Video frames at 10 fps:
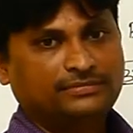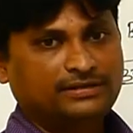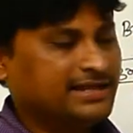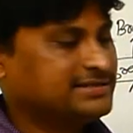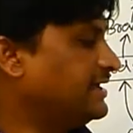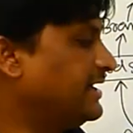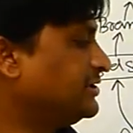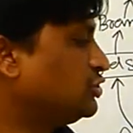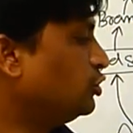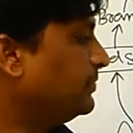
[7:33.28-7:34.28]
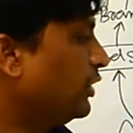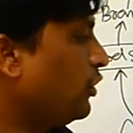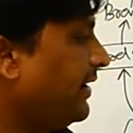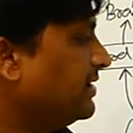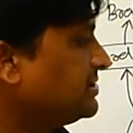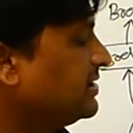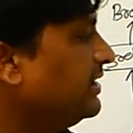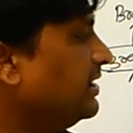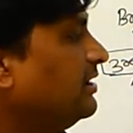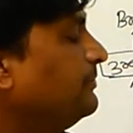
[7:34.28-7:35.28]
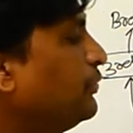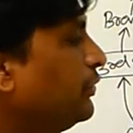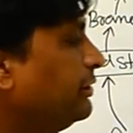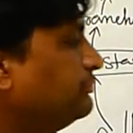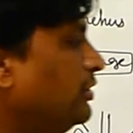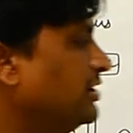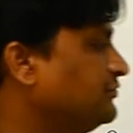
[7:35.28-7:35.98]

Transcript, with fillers: Ascaris lumbricoides. Here, important point